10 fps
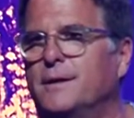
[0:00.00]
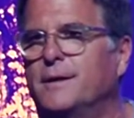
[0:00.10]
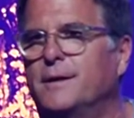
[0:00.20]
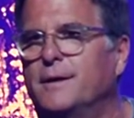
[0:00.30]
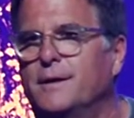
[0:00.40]

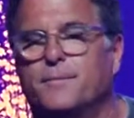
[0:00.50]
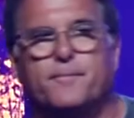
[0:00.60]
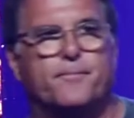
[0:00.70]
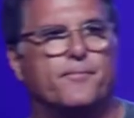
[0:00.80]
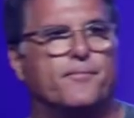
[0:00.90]

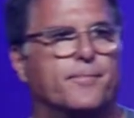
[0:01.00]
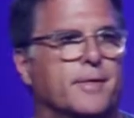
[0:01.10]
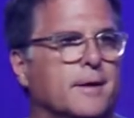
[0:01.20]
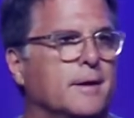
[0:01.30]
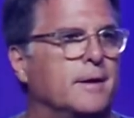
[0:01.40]

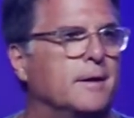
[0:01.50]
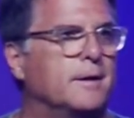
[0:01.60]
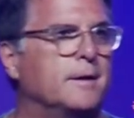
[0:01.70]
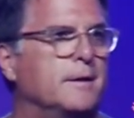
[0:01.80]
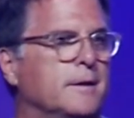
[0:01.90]

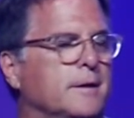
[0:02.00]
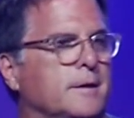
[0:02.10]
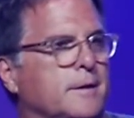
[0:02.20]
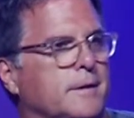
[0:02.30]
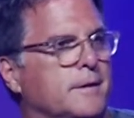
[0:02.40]

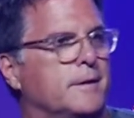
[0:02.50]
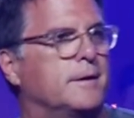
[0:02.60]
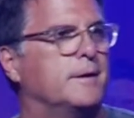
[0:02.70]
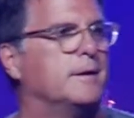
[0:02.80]
(no one is talking)